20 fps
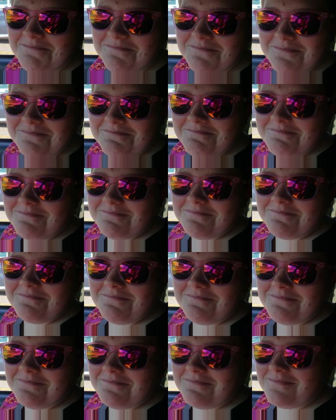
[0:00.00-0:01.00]
Oh,
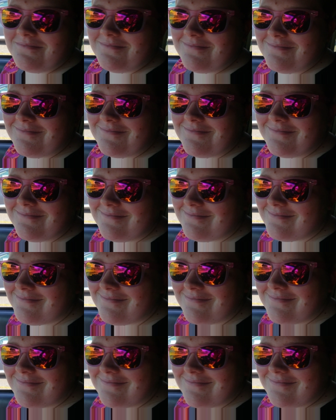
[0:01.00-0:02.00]

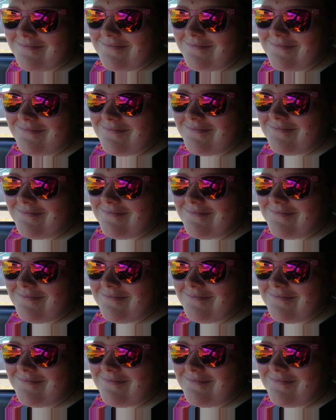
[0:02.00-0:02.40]
what are we going to see?